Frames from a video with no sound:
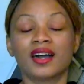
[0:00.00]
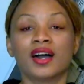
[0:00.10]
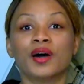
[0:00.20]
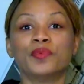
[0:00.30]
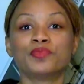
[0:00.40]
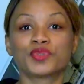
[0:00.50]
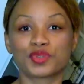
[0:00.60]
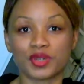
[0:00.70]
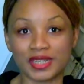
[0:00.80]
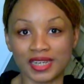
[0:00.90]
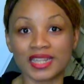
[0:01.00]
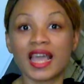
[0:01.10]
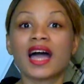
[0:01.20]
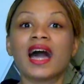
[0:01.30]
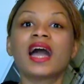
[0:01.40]
um, studies
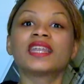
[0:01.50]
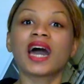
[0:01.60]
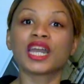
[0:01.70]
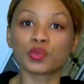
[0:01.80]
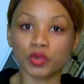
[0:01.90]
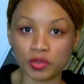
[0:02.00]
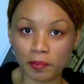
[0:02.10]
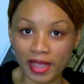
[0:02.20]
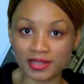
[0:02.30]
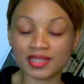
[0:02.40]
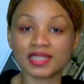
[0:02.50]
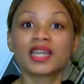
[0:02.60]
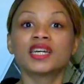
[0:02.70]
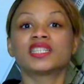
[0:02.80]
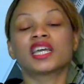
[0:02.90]
and how it was best
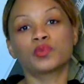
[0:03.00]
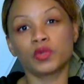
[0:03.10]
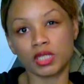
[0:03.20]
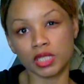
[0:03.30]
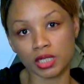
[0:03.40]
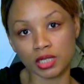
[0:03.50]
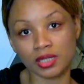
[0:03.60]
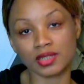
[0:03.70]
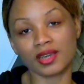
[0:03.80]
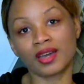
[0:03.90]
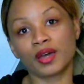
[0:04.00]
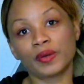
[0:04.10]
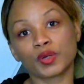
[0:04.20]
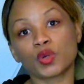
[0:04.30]
that we didn't uh,